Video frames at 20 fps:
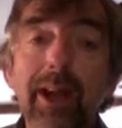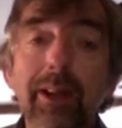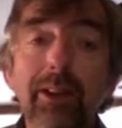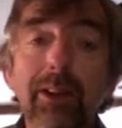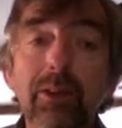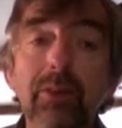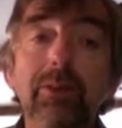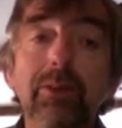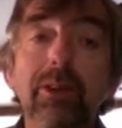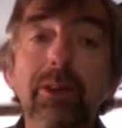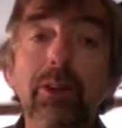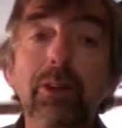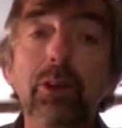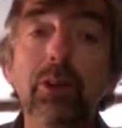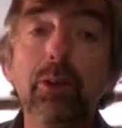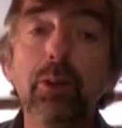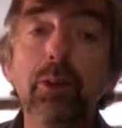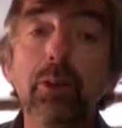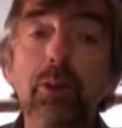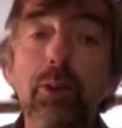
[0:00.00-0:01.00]
You'd
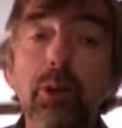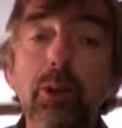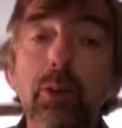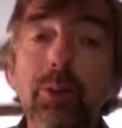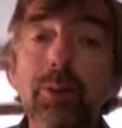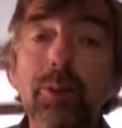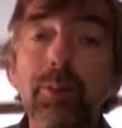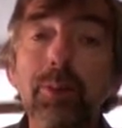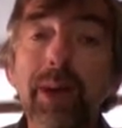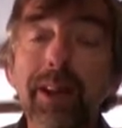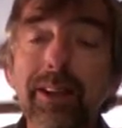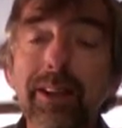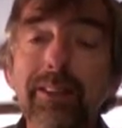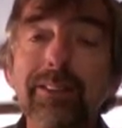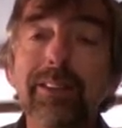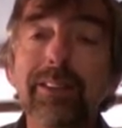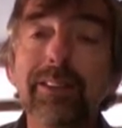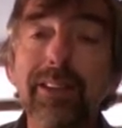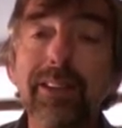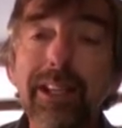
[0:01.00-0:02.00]
be better
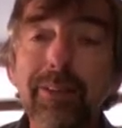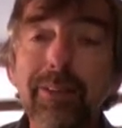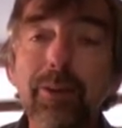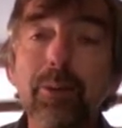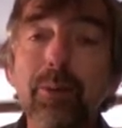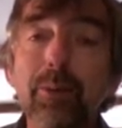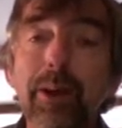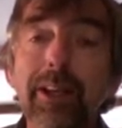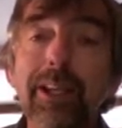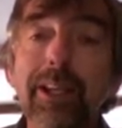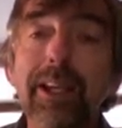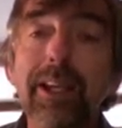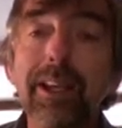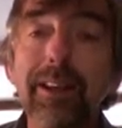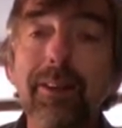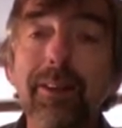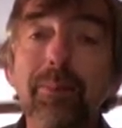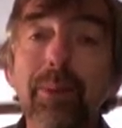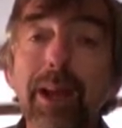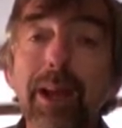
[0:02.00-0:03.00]
to leave your money
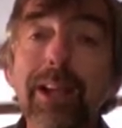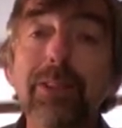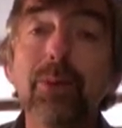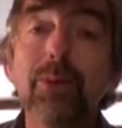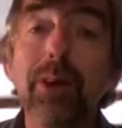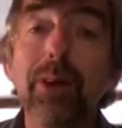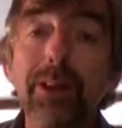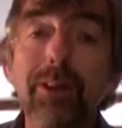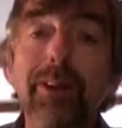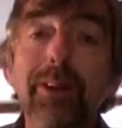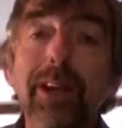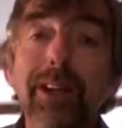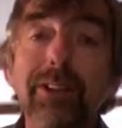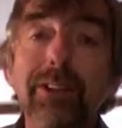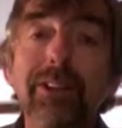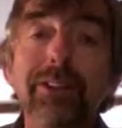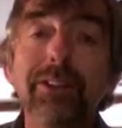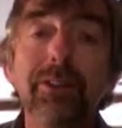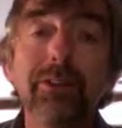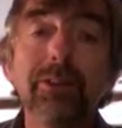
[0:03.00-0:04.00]
in a place where you can
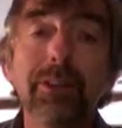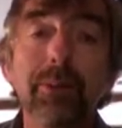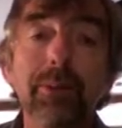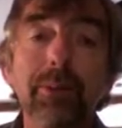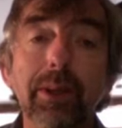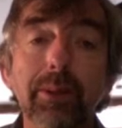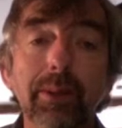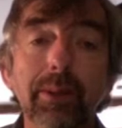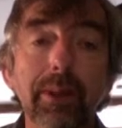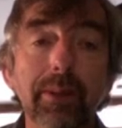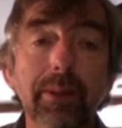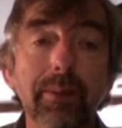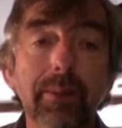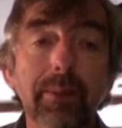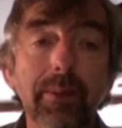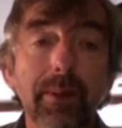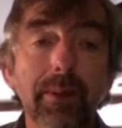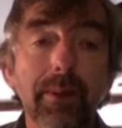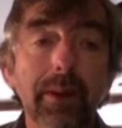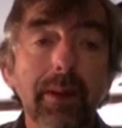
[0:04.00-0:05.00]
actually do something with it.
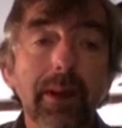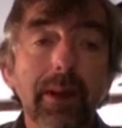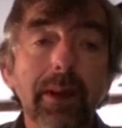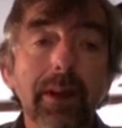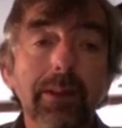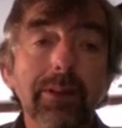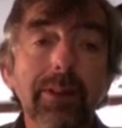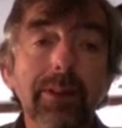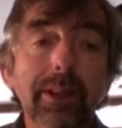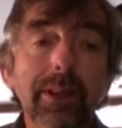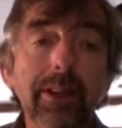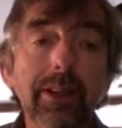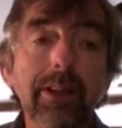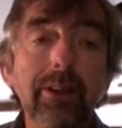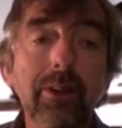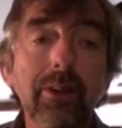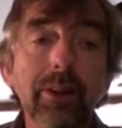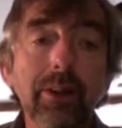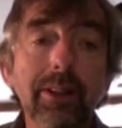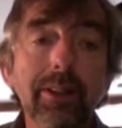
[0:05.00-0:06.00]
So that,
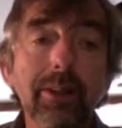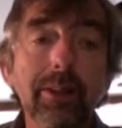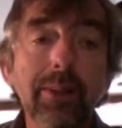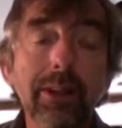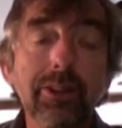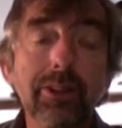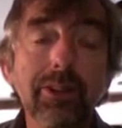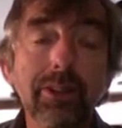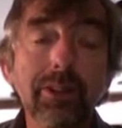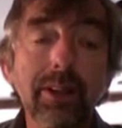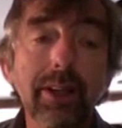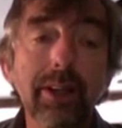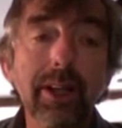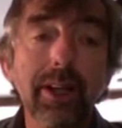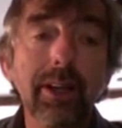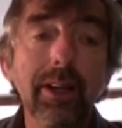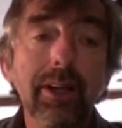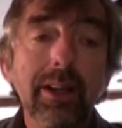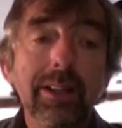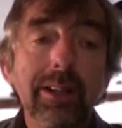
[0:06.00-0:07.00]
as I mentioned
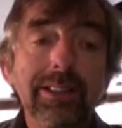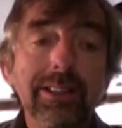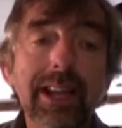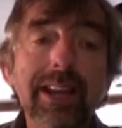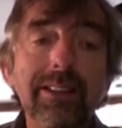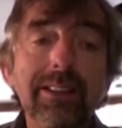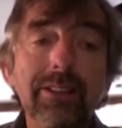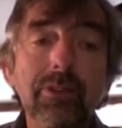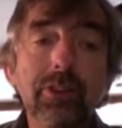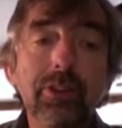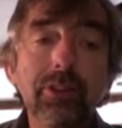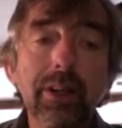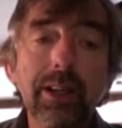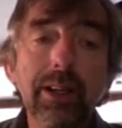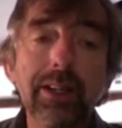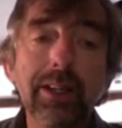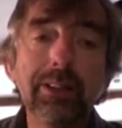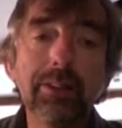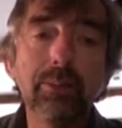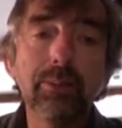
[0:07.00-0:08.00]
earlier, tens of
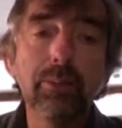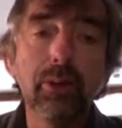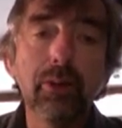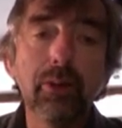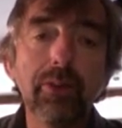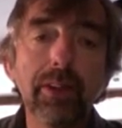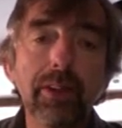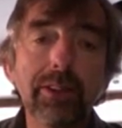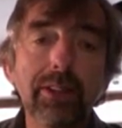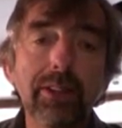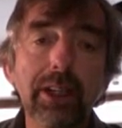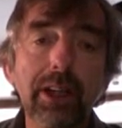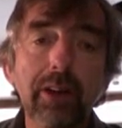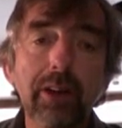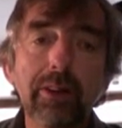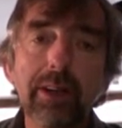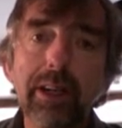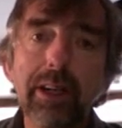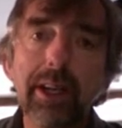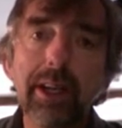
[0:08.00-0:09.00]
trillions of profits are
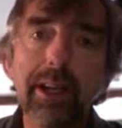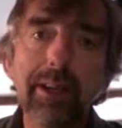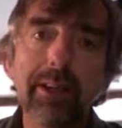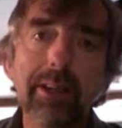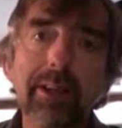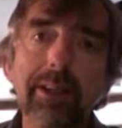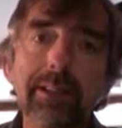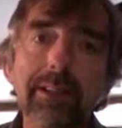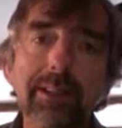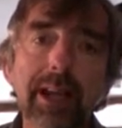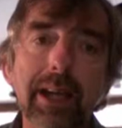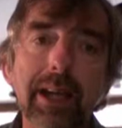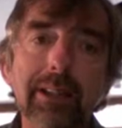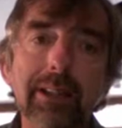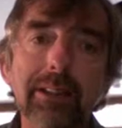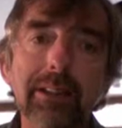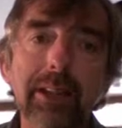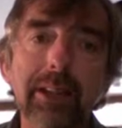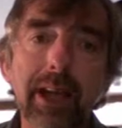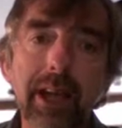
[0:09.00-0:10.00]
currently hidden in
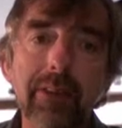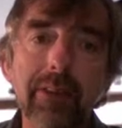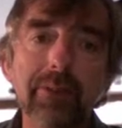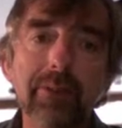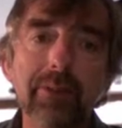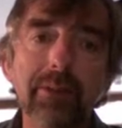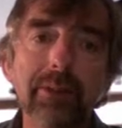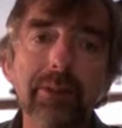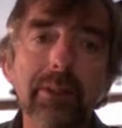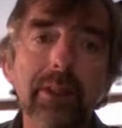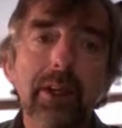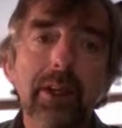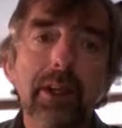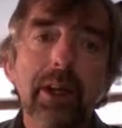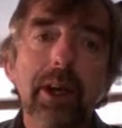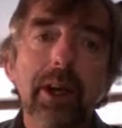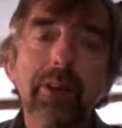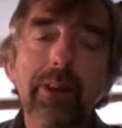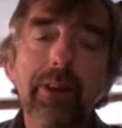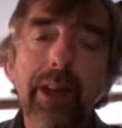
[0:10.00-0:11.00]
tax havens,
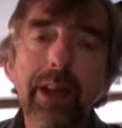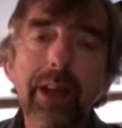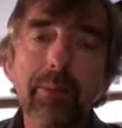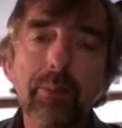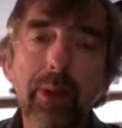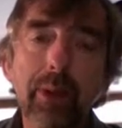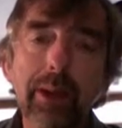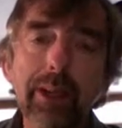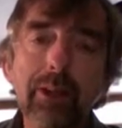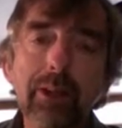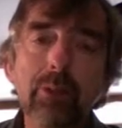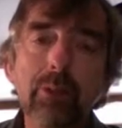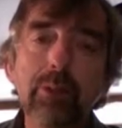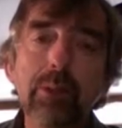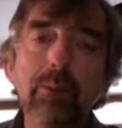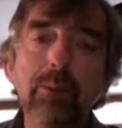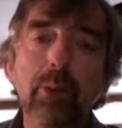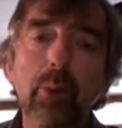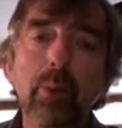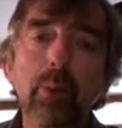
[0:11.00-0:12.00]
and that money could
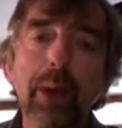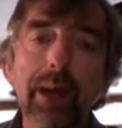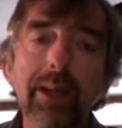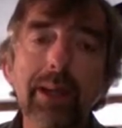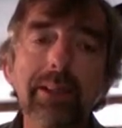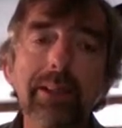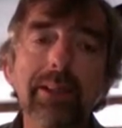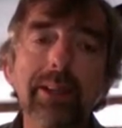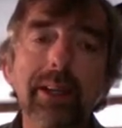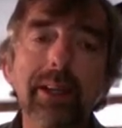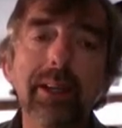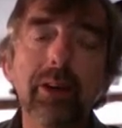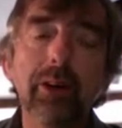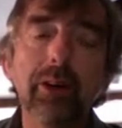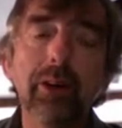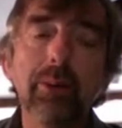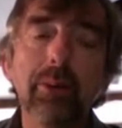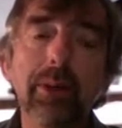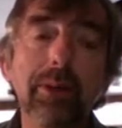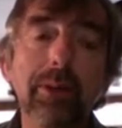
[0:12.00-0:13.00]
be brought back into the
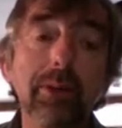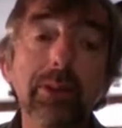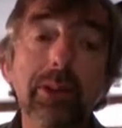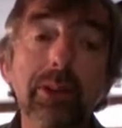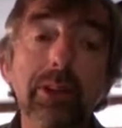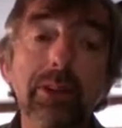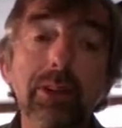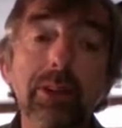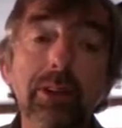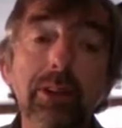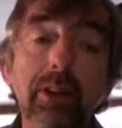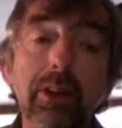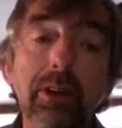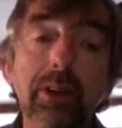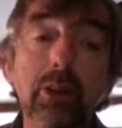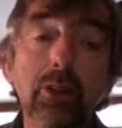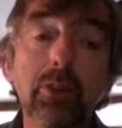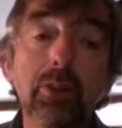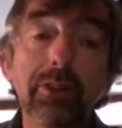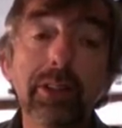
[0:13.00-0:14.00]
economy and
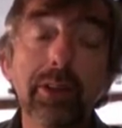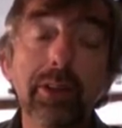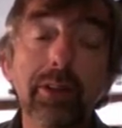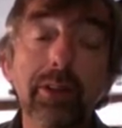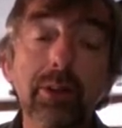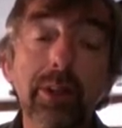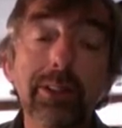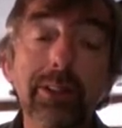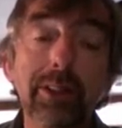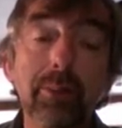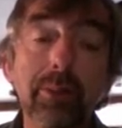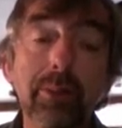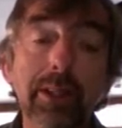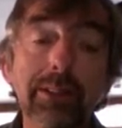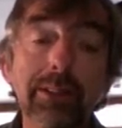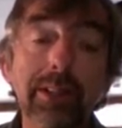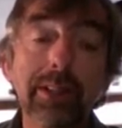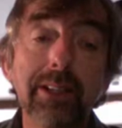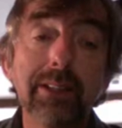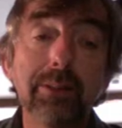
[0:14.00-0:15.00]
used for doing
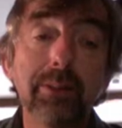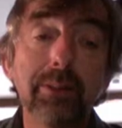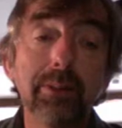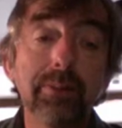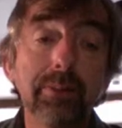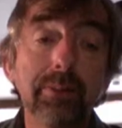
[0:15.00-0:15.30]
something sensible.